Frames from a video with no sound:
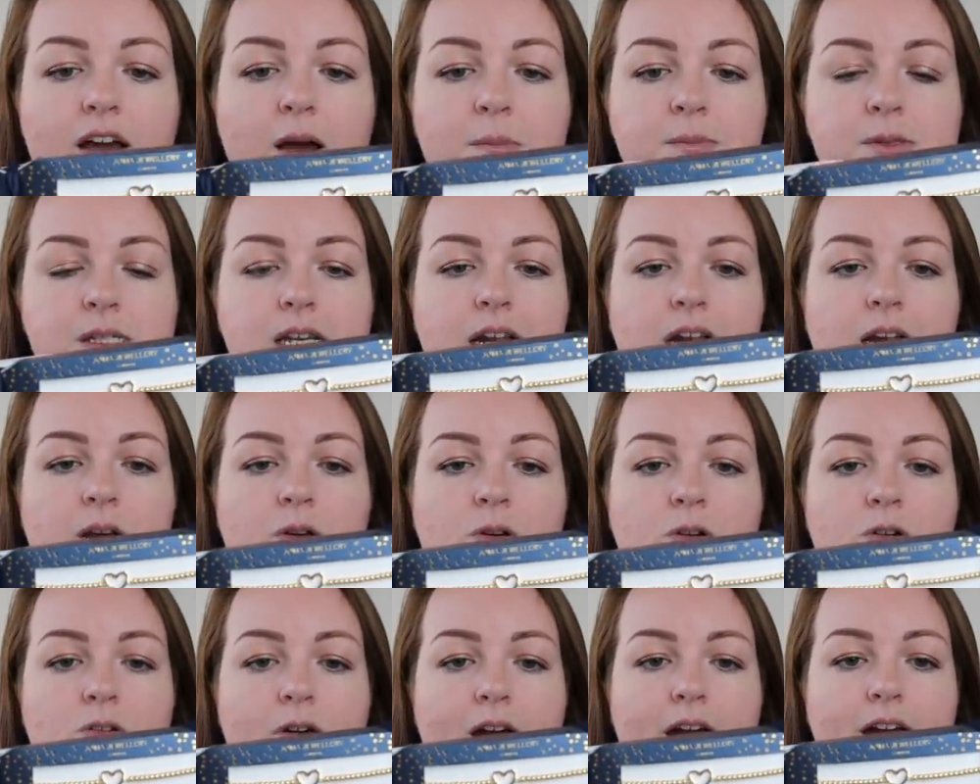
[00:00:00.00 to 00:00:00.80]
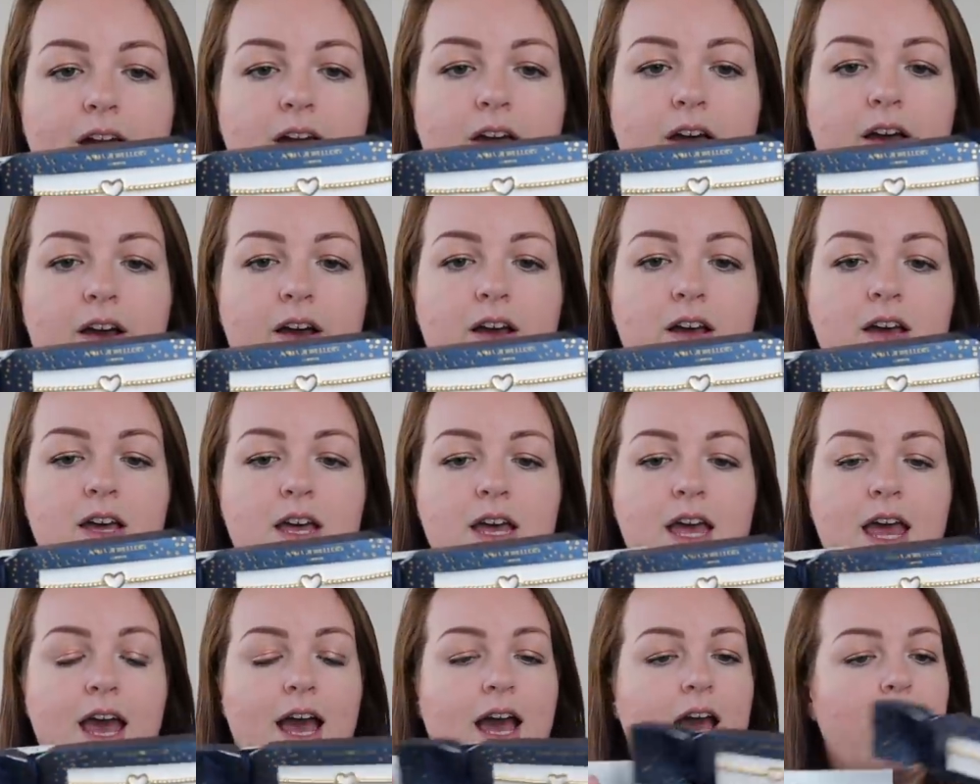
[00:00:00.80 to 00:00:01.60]
Comes in a little cracker,
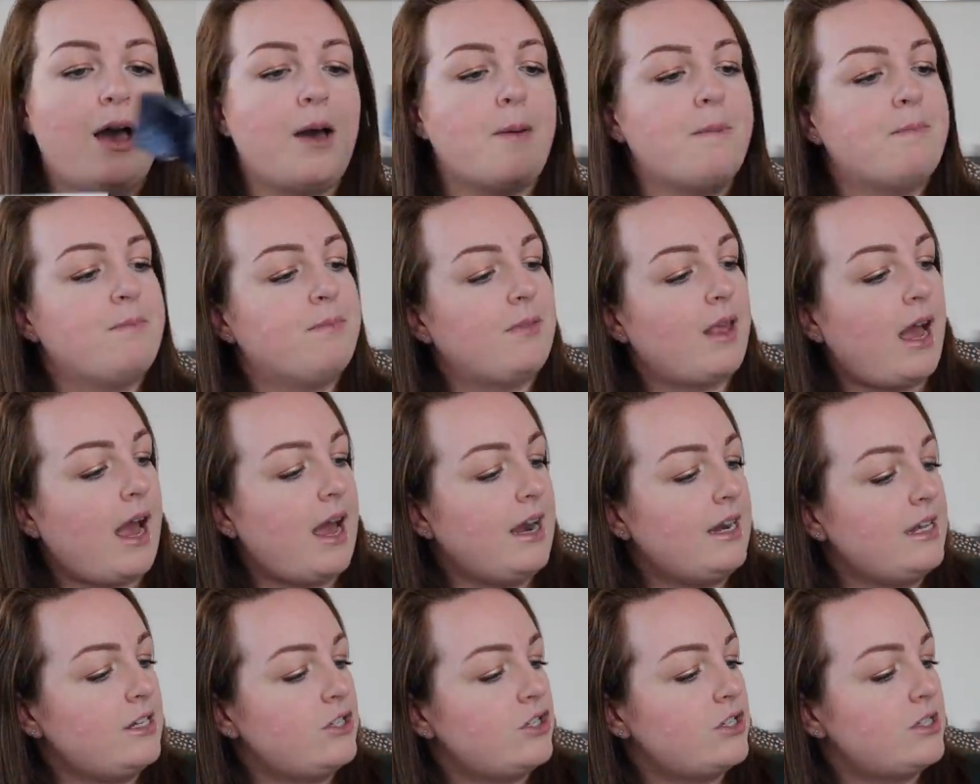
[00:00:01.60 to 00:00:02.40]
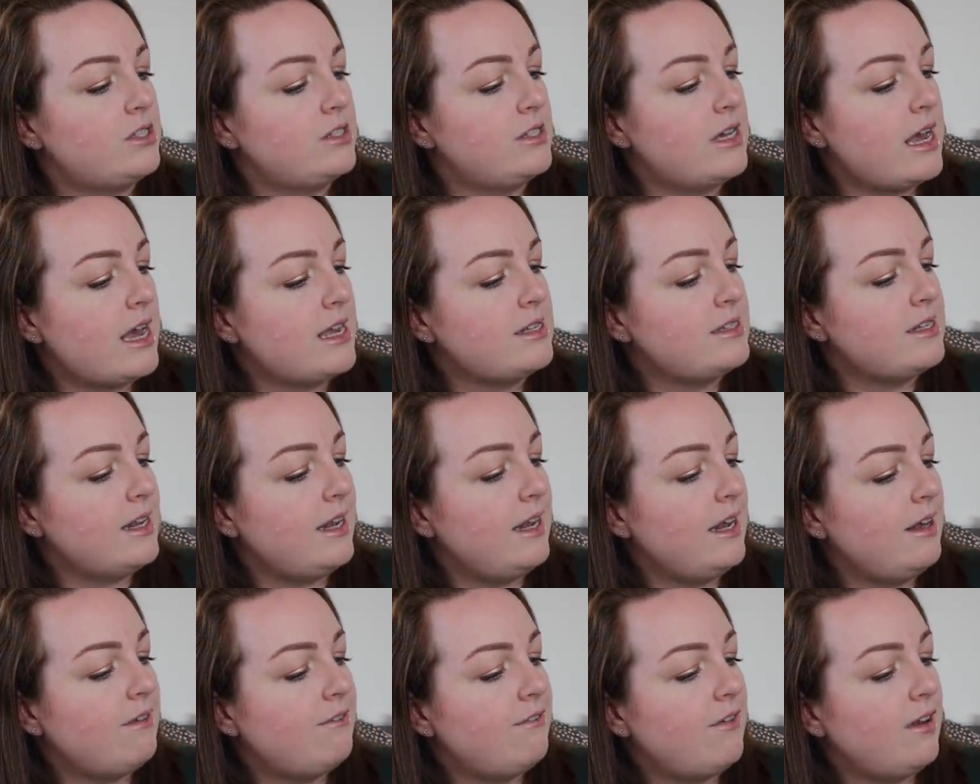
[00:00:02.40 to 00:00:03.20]
and it just says
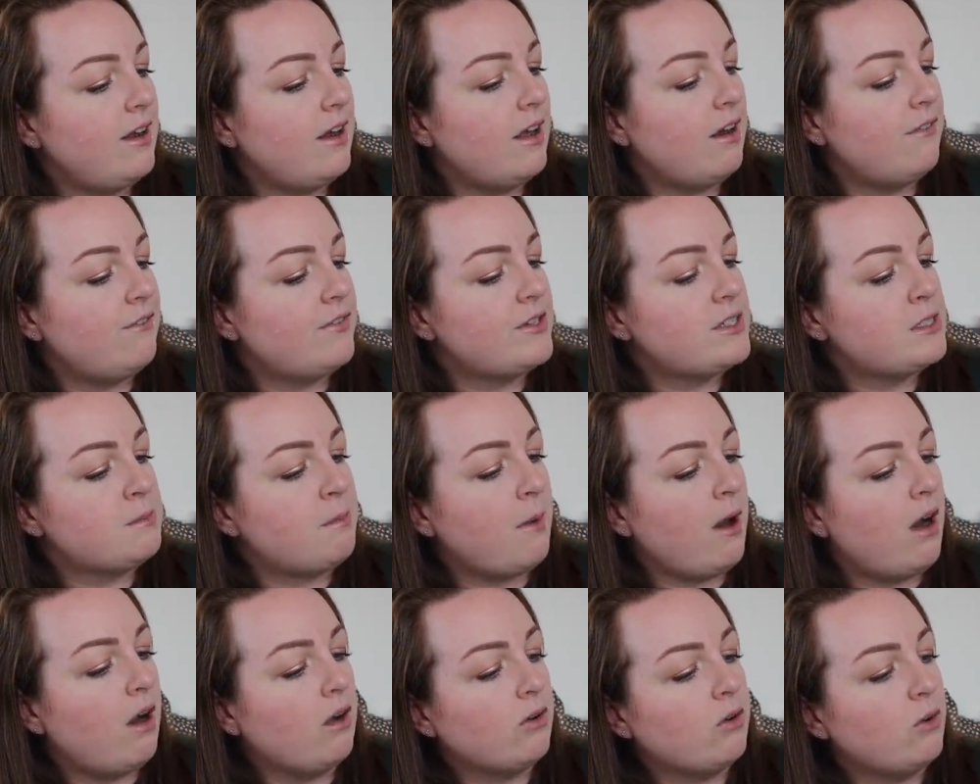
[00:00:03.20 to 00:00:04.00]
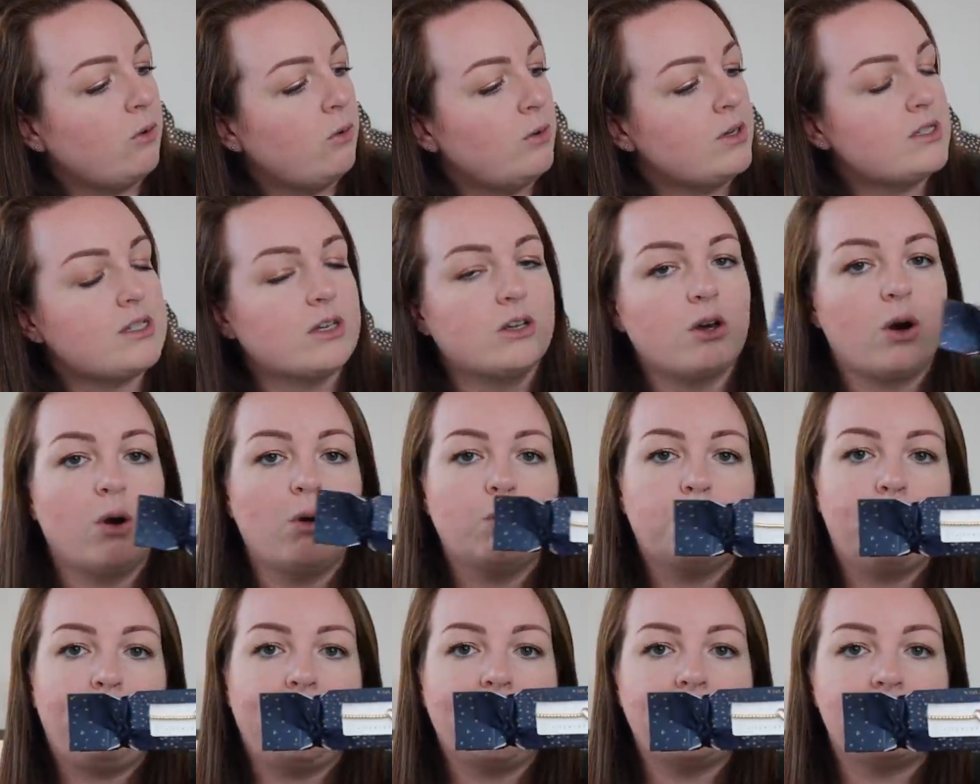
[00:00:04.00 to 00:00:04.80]
live, love, sparkle. It's a
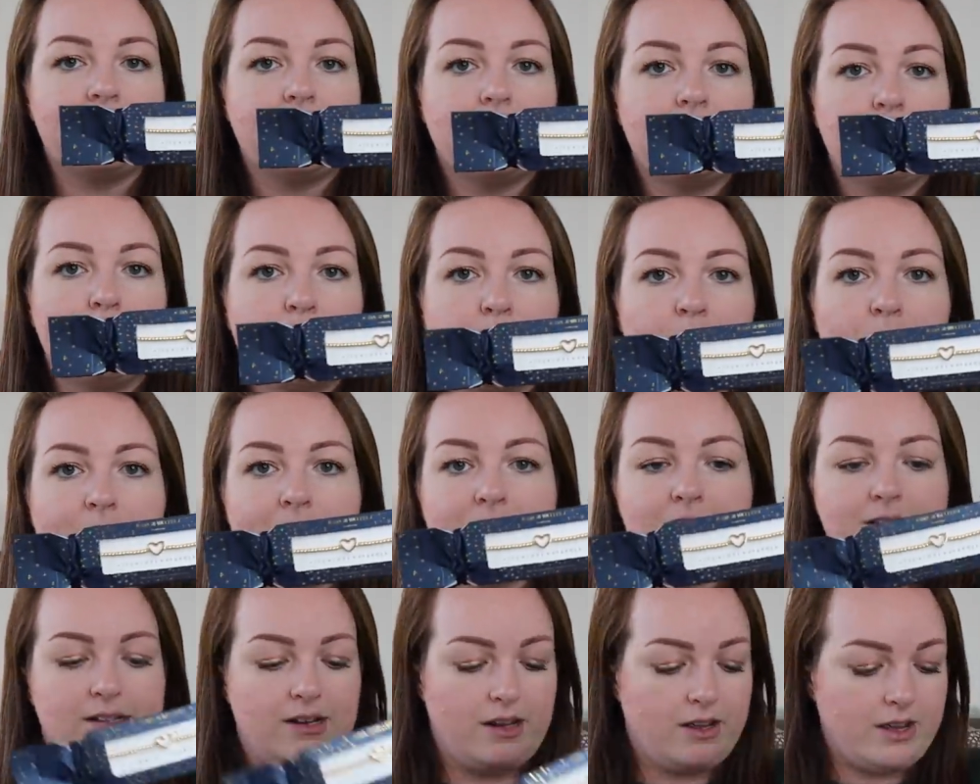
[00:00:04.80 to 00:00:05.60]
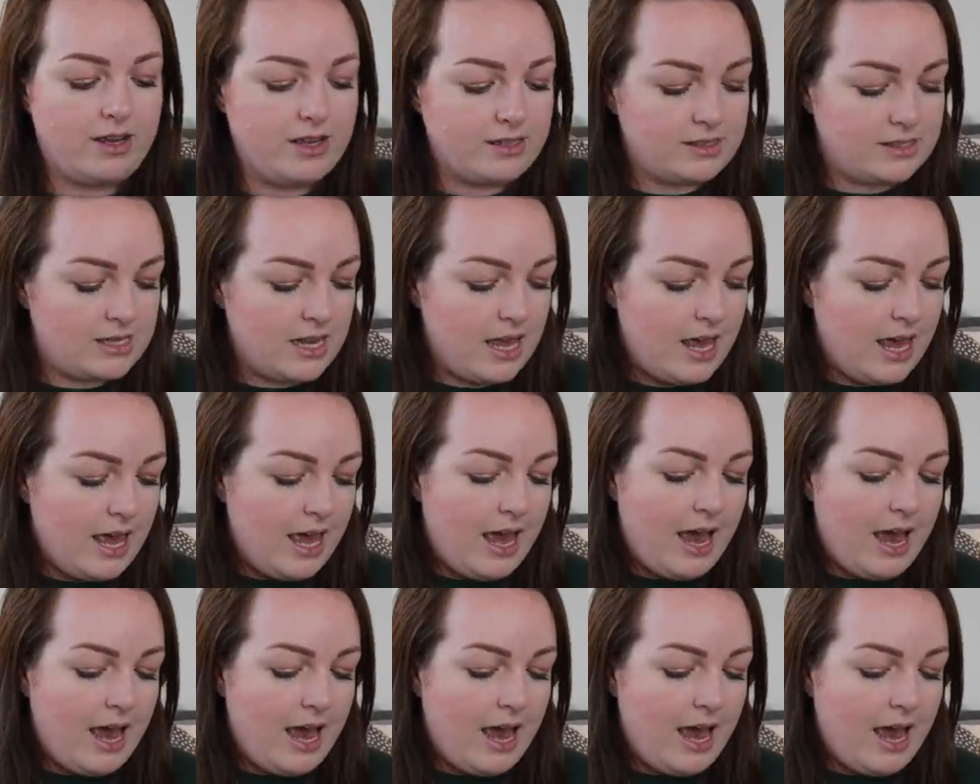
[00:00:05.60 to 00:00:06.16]
gold plated bracelet.